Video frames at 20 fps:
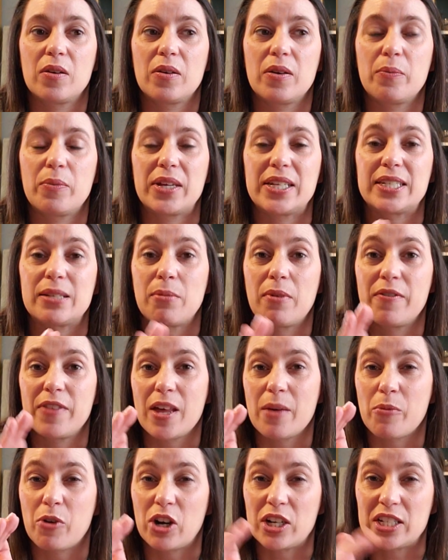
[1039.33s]
but some of
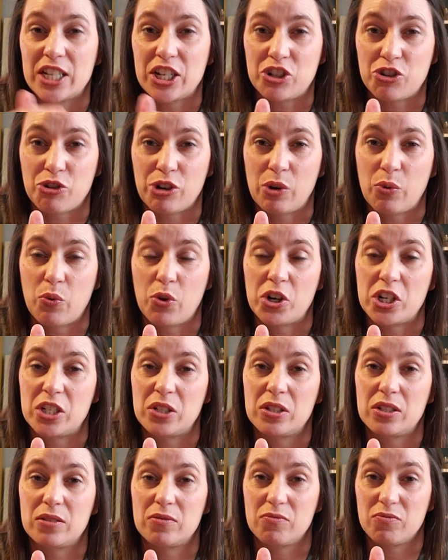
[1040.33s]
them are Essential
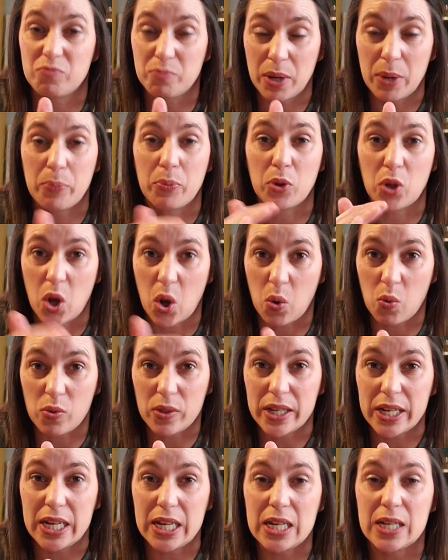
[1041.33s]
Rewards people
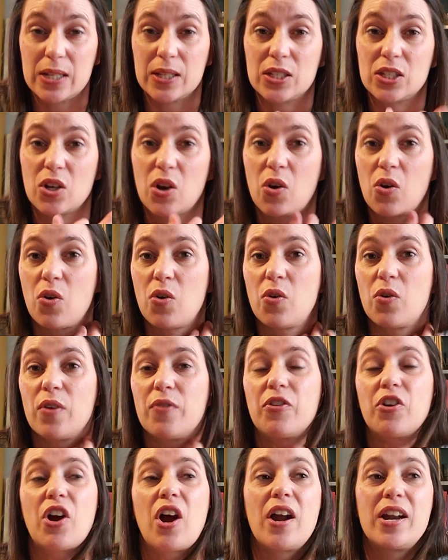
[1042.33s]
only, and so
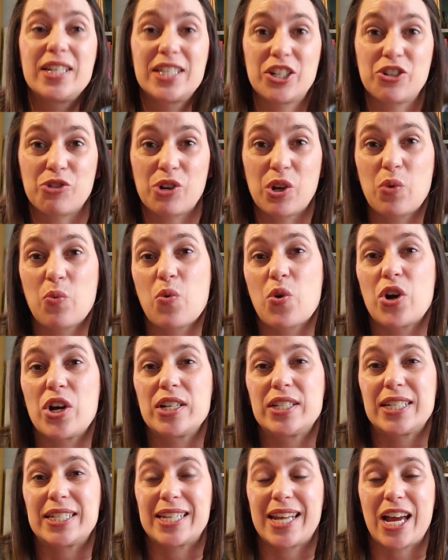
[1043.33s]
if you're on Essential
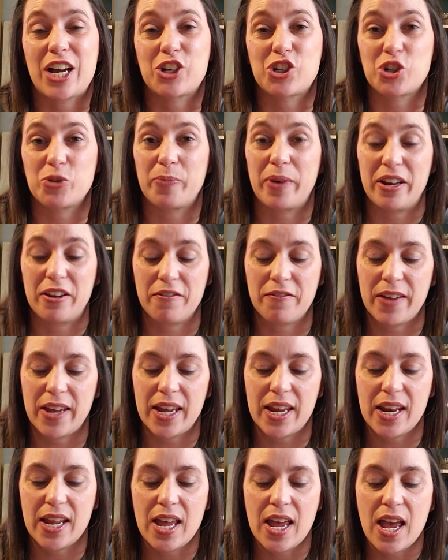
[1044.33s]
Rewards, it's an extra
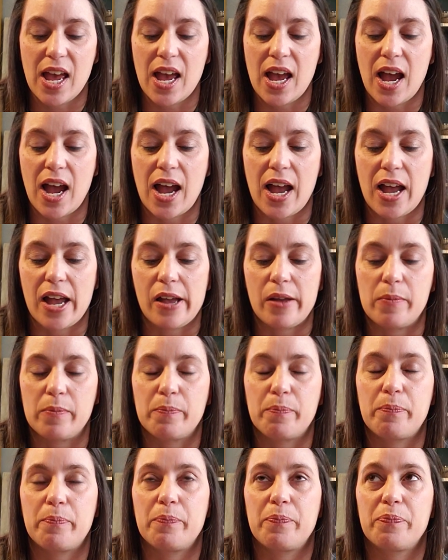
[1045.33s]
benefit. And
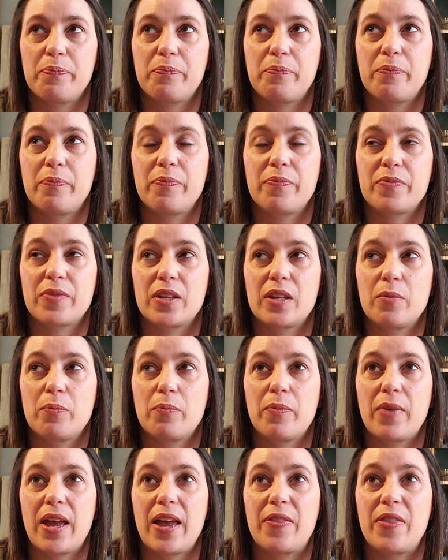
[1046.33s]

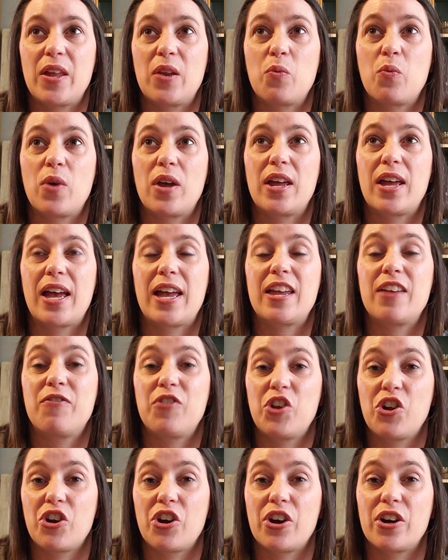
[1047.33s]
then if
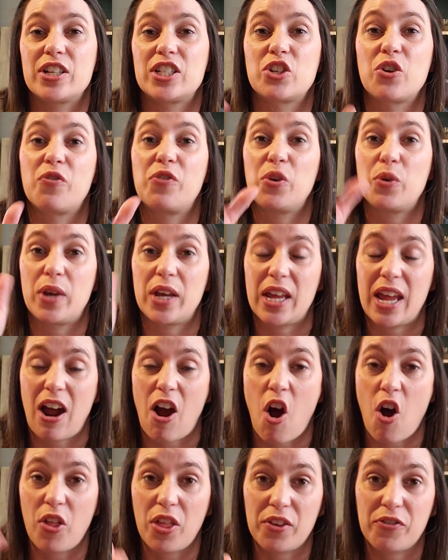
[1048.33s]
you get
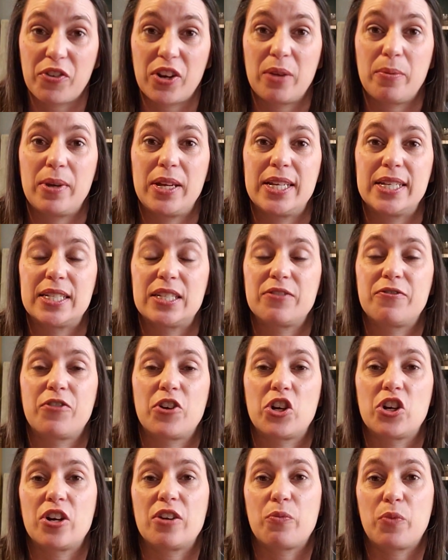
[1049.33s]
all the freebies
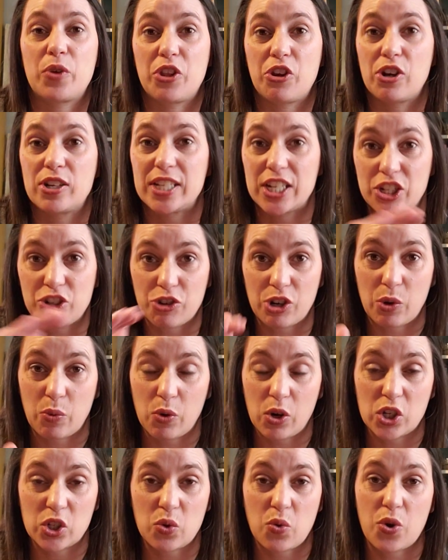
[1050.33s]
with your Essential
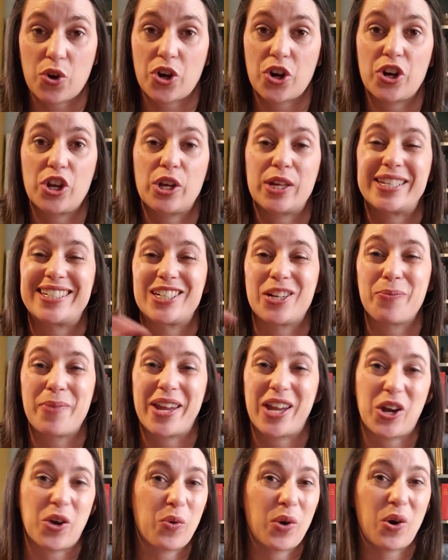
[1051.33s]
Rewards order, you can still
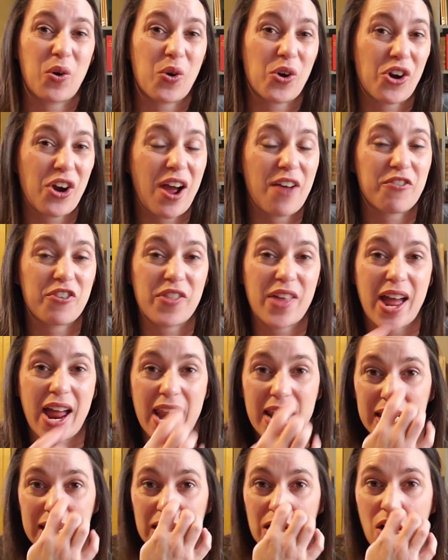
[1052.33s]
make a quick order after
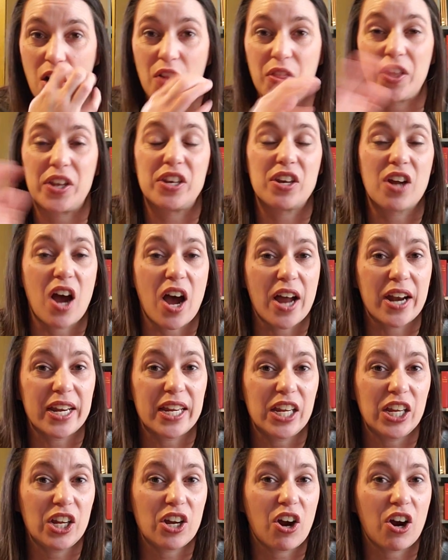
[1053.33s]
that and get all the
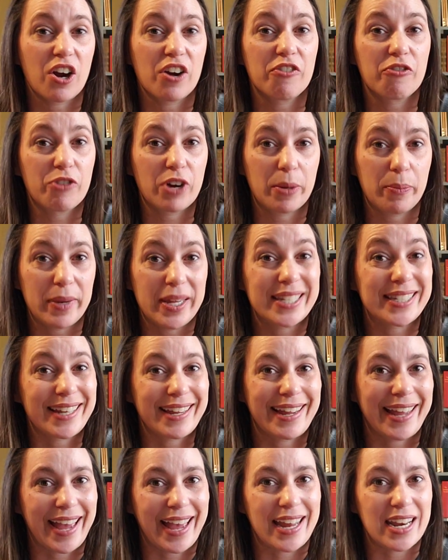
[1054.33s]
non-ER freebies
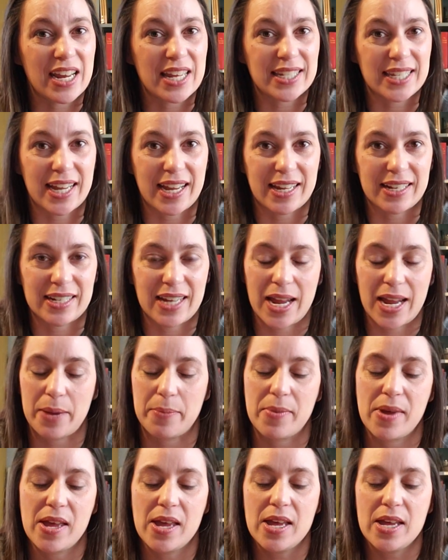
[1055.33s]
again a second
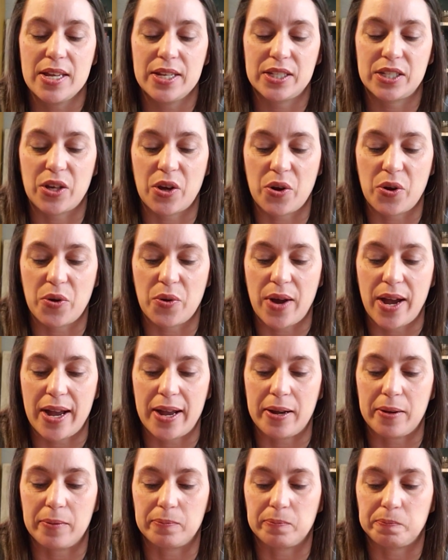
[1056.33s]
time. So
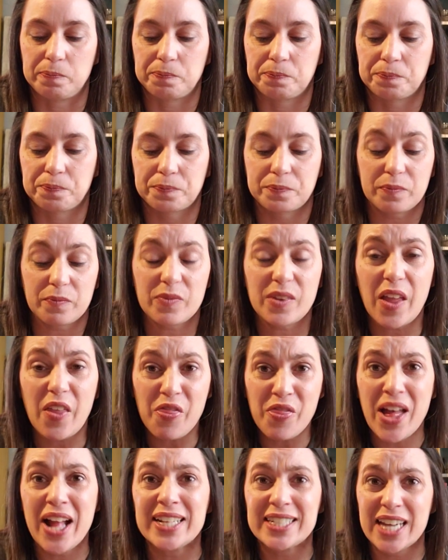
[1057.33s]

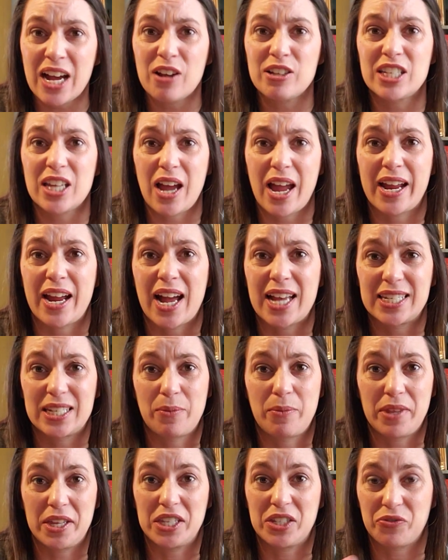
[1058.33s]
that's how I got
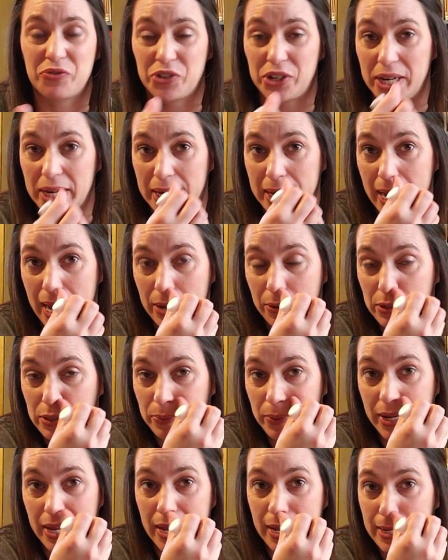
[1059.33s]
some of these free again, was
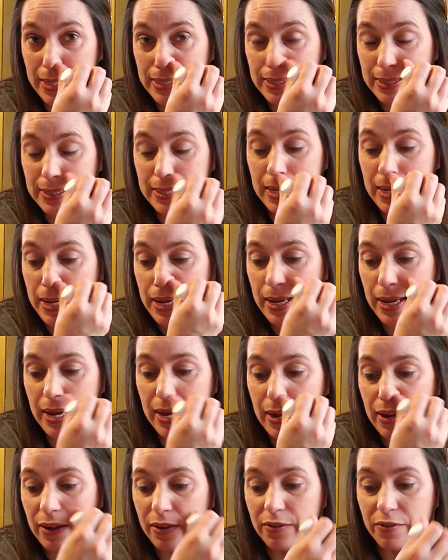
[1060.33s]
because
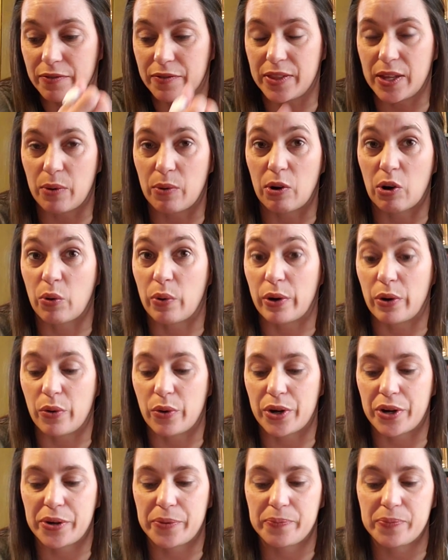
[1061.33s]
they were a quick
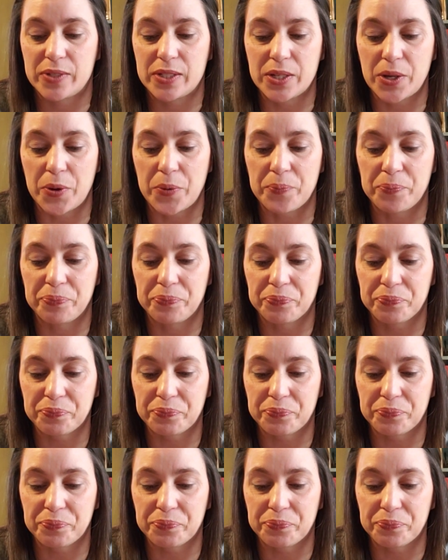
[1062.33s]
order. So